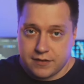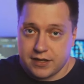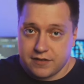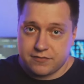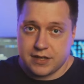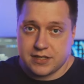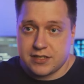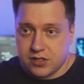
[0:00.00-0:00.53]
It
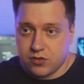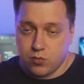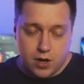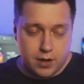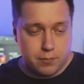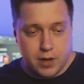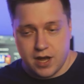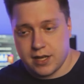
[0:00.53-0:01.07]
fixes
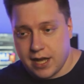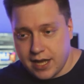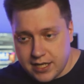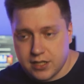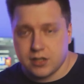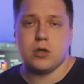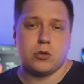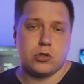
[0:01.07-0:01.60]
one bug and
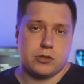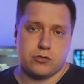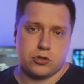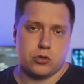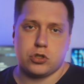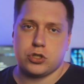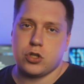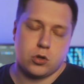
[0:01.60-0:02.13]
includes a
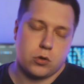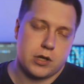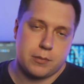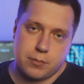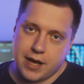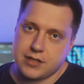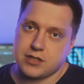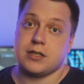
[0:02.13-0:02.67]
few security
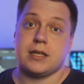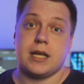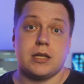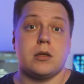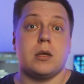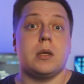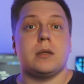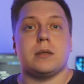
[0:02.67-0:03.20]
patches, that's
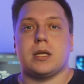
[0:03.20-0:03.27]
all.